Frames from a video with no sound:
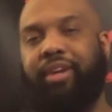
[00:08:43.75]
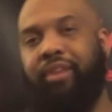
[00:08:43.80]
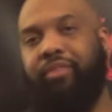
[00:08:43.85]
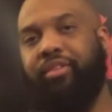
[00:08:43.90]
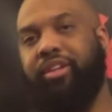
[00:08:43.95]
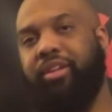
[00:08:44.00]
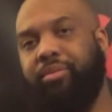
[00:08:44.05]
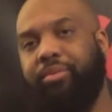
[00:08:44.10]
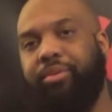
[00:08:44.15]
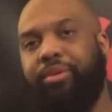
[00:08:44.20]
I
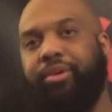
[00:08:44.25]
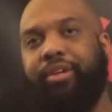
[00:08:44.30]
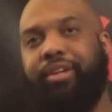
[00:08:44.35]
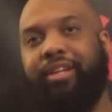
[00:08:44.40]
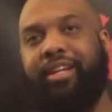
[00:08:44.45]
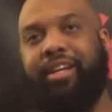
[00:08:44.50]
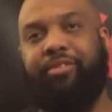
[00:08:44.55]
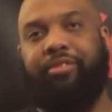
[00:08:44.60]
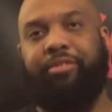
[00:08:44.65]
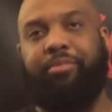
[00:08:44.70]
really would.
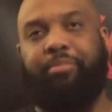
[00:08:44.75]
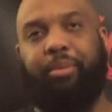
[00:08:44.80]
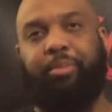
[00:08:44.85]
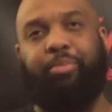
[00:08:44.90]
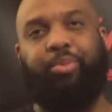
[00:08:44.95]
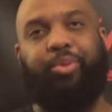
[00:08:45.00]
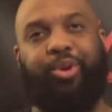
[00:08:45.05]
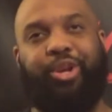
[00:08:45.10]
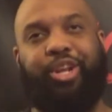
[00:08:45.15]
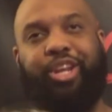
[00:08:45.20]
That would be
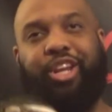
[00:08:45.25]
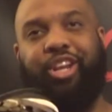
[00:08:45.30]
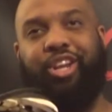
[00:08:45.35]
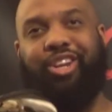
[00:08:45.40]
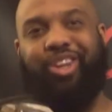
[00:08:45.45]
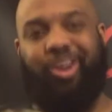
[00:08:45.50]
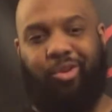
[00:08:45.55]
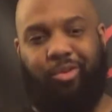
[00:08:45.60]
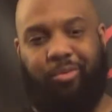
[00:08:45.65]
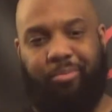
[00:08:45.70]
pretty
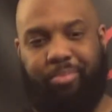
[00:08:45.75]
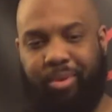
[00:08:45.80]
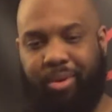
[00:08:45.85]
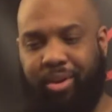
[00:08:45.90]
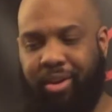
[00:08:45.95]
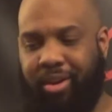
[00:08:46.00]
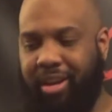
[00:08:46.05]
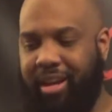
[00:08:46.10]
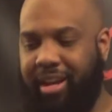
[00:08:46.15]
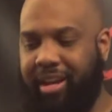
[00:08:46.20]
dope.
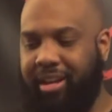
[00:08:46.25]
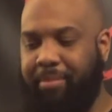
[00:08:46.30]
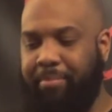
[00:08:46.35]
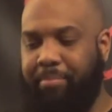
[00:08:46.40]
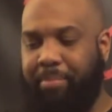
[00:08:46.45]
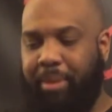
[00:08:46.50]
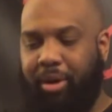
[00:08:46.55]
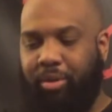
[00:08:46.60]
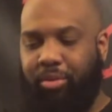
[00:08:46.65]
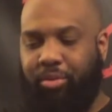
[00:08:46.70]
And the
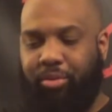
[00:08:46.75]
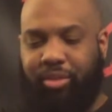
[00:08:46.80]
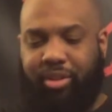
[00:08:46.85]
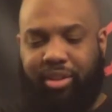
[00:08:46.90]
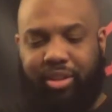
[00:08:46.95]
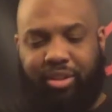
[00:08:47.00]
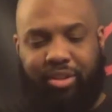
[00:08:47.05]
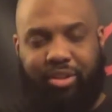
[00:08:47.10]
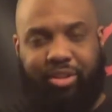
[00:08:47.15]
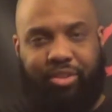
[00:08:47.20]
bone
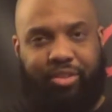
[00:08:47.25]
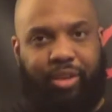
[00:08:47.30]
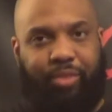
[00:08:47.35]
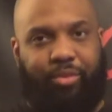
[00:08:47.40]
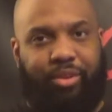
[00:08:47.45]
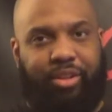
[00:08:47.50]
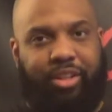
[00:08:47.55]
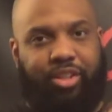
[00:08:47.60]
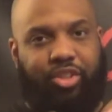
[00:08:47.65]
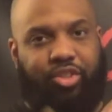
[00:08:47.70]
glove, it
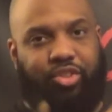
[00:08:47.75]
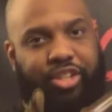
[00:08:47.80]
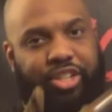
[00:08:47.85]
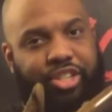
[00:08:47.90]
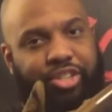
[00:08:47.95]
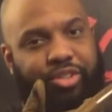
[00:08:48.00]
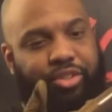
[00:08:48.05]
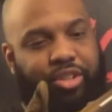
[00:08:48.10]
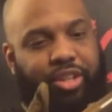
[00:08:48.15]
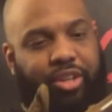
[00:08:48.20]
wasn't a
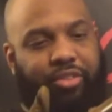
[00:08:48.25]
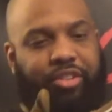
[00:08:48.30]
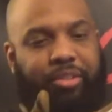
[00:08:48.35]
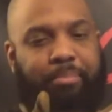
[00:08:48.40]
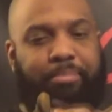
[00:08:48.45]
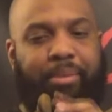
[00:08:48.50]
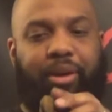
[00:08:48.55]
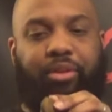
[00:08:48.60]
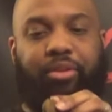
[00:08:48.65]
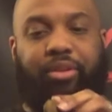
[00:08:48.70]
traditional glove, it was
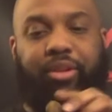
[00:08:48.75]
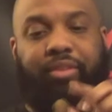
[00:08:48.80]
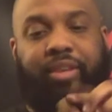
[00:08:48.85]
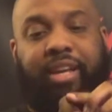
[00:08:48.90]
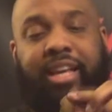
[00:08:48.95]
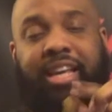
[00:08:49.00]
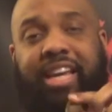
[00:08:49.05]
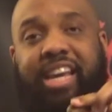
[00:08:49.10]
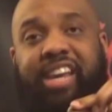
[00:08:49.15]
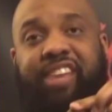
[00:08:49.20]
a bone
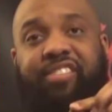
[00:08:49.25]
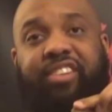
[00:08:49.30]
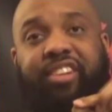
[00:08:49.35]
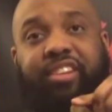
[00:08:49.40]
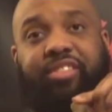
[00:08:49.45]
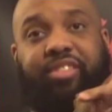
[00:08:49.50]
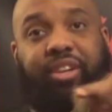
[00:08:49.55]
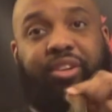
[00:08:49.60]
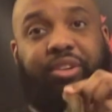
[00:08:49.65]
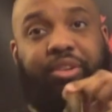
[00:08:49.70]
glove. Even the
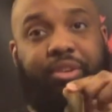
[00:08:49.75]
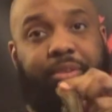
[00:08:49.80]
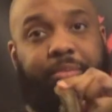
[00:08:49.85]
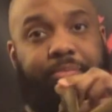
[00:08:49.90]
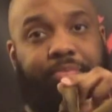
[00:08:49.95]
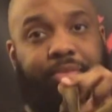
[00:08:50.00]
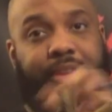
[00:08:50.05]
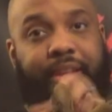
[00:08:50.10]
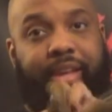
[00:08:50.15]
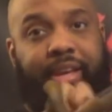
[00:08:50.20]
thumb
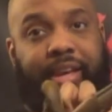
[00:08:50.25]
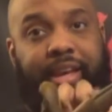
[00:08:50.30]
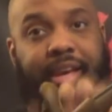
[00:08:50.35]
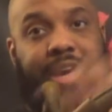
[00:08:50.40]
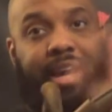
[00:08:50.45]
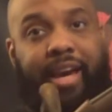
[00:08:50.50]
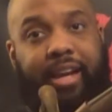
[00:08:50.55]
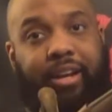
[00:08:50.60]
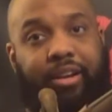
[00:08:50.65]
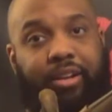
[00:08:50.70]

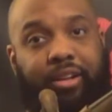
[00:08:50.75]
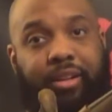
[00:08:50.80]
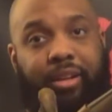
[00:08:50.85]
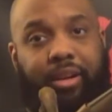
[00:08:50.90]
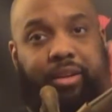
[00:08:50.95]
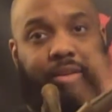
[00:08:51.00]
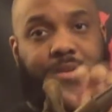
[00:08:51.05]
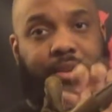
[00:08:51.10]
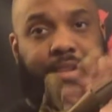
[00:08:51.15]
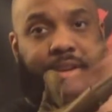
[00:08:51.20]
had a claw.